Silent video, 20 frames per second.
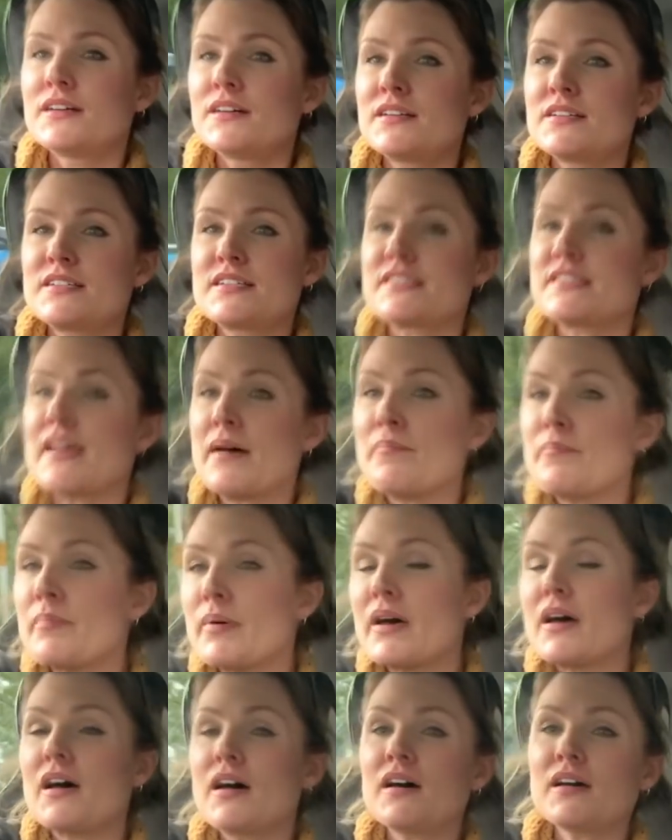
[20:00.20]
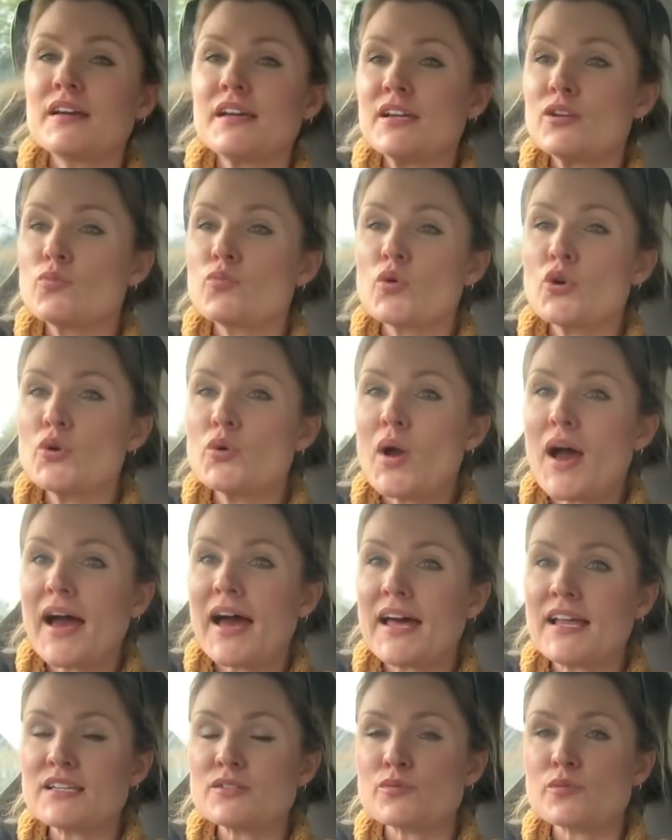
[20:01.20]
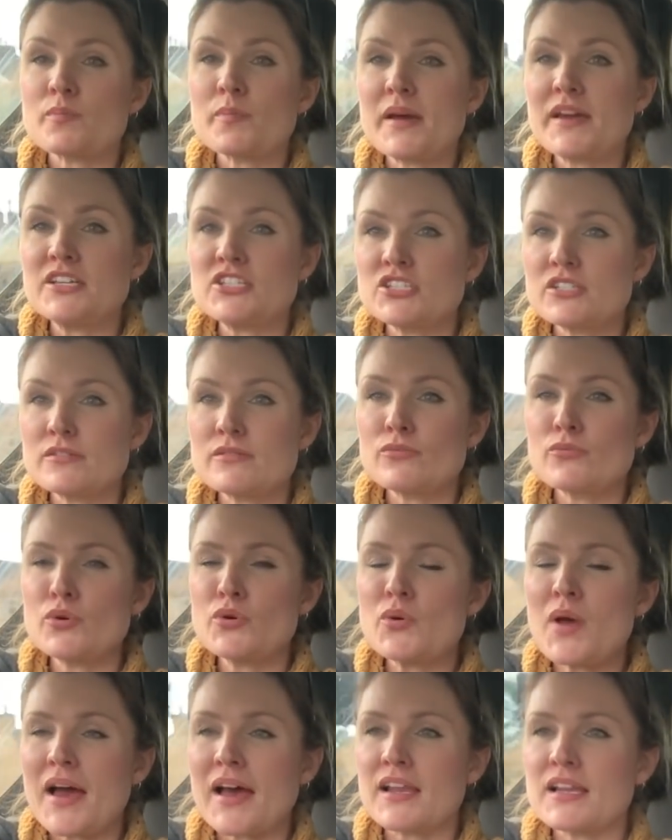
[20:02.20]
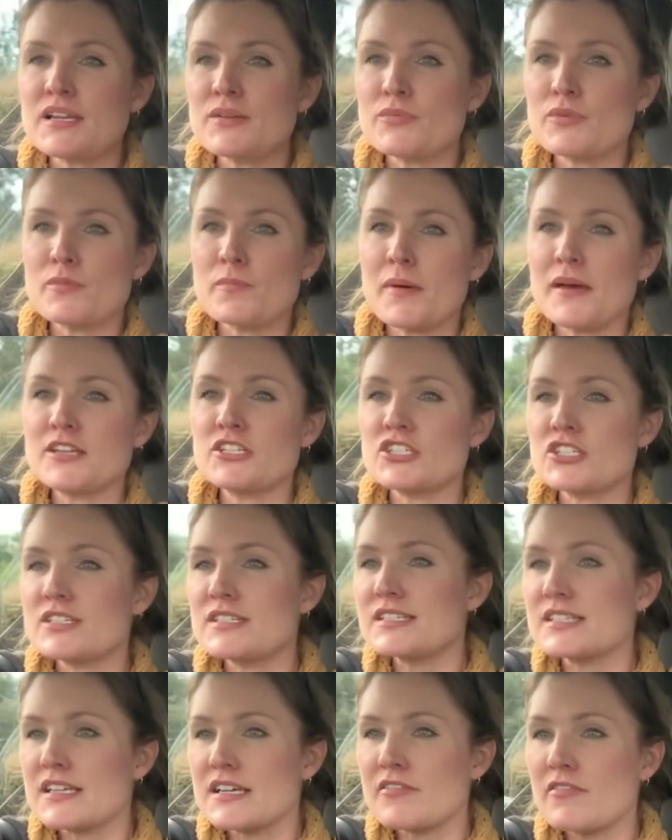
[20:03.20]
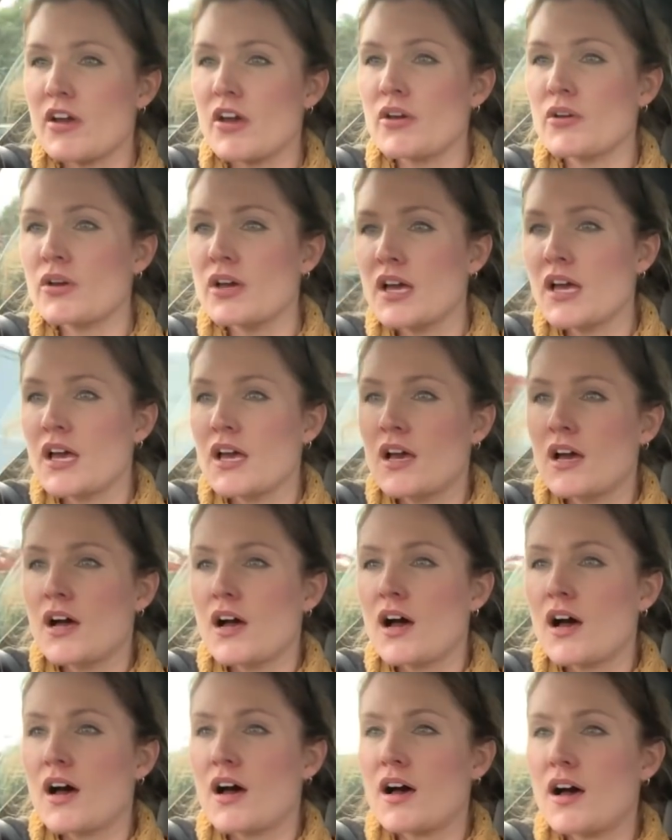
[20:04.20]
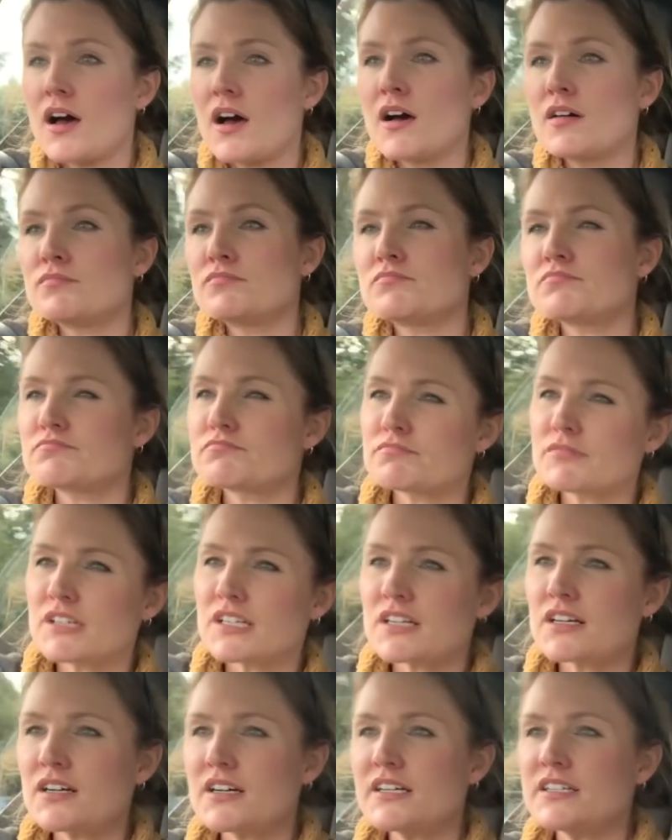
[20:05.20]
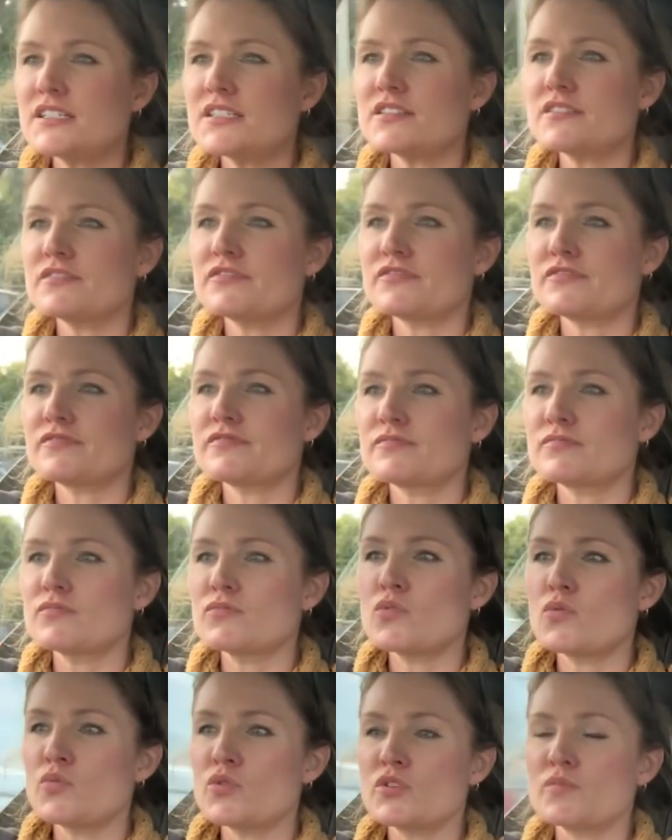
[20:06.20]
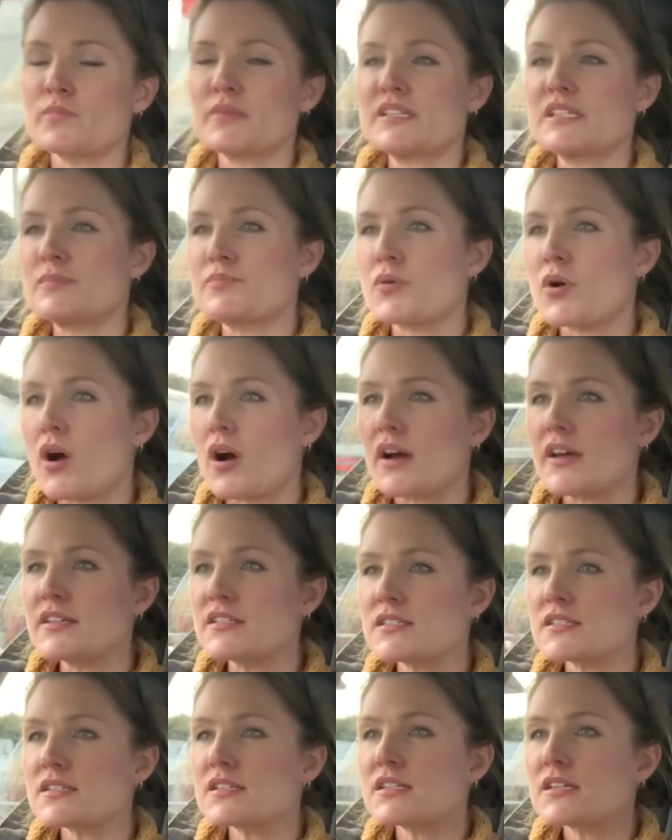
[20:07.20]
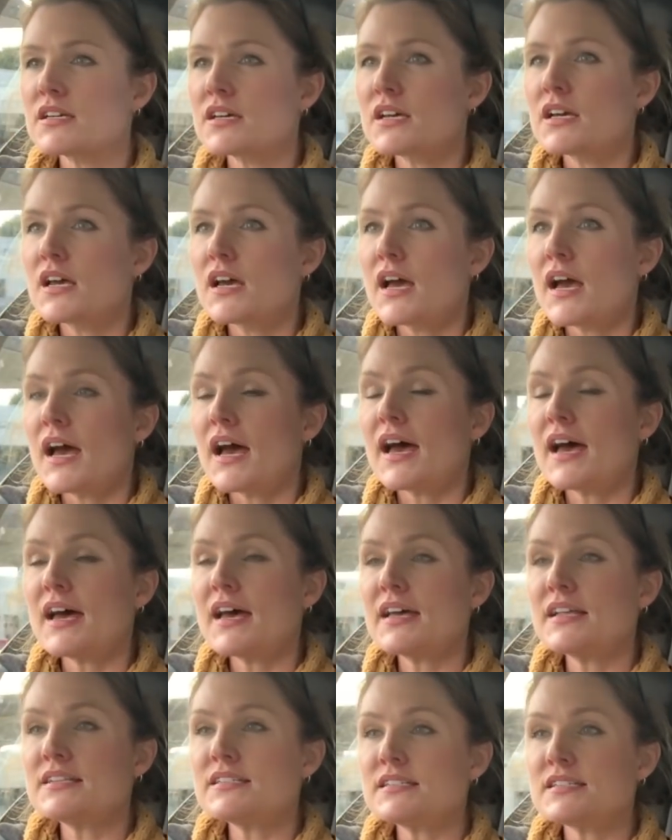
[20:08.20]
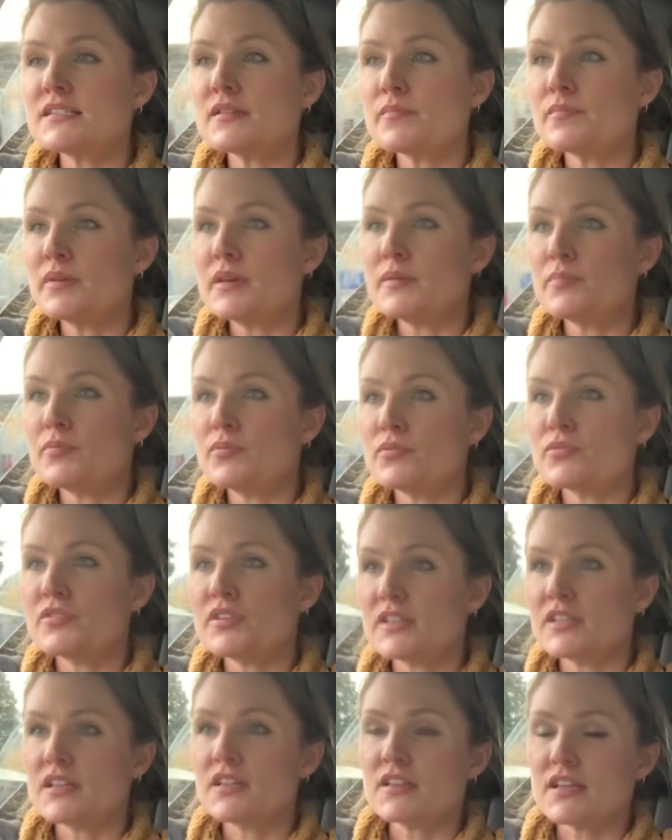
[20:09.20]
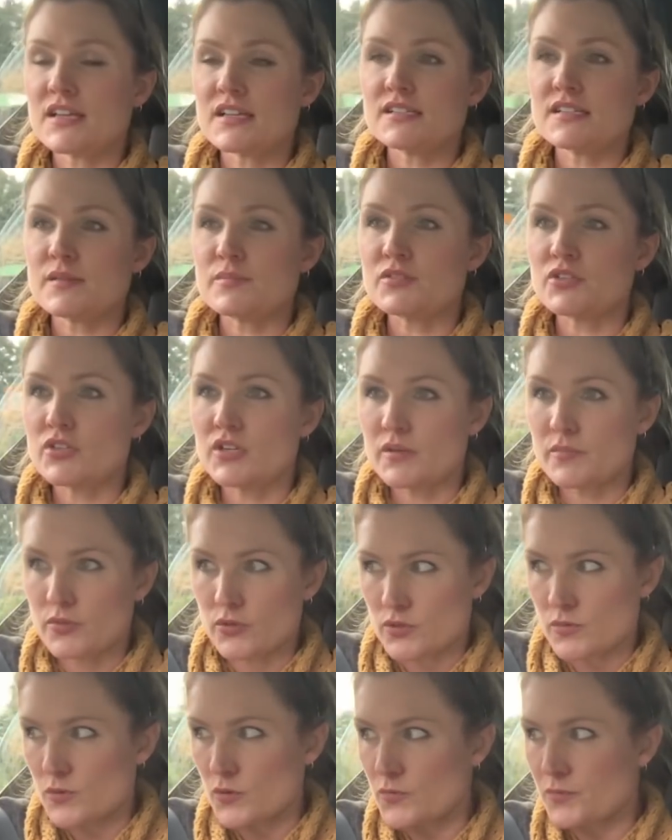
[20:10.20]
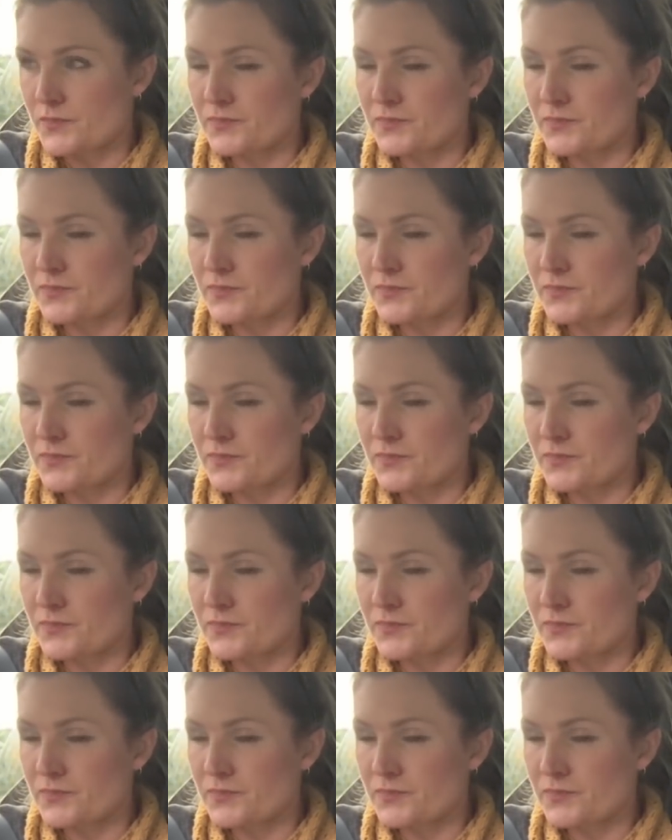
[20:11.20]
December in Wuhan with patient zero. I kind of wouldn't be surprised, and some people think that that's absolutely impossible.